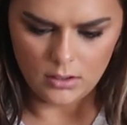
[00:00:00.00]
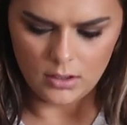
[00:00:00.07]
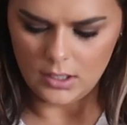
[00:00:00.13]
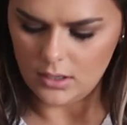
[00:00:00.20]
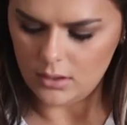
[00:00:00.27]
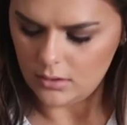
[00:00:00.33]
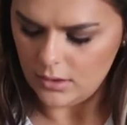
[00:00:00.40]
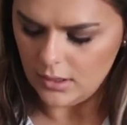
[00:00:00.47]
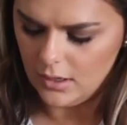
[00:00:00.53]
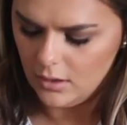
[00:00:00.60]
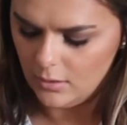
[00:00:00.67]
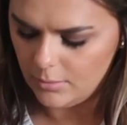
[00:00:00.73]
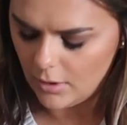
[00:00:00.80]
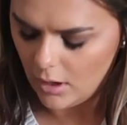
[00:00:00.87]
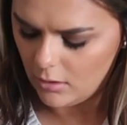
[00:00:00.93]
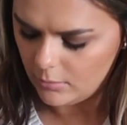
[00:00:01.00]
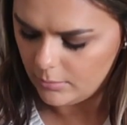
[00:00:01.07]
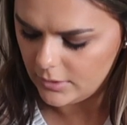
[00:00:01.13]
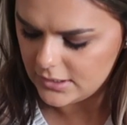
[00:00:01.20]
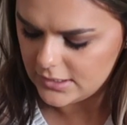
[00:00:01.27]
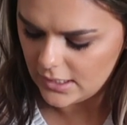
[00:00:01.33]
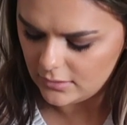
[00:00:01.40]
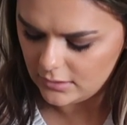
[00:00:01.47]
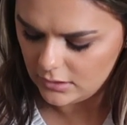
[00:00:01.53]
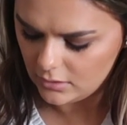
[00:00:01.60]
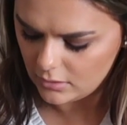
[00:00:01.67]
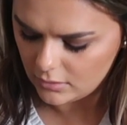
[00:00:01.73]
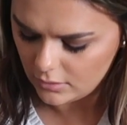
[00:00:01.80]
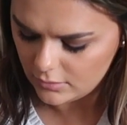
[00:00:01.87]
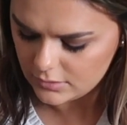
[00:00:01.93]
There, probably down
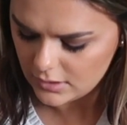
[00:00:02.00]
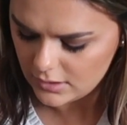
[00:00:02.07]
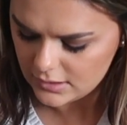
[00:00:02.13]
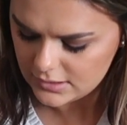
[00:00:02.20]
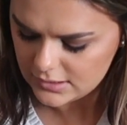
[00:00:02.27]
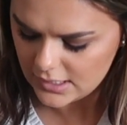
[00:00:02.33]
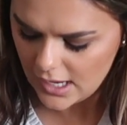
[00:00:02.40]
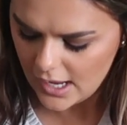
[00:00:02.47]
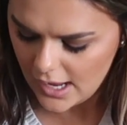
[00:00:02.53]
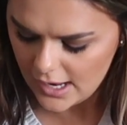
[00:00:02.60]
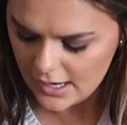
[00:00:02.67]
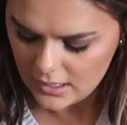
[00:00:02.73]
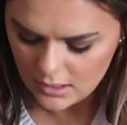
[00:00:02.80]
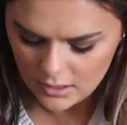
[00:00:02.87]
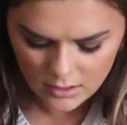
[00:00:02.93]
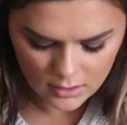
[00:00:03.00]
here close to the side.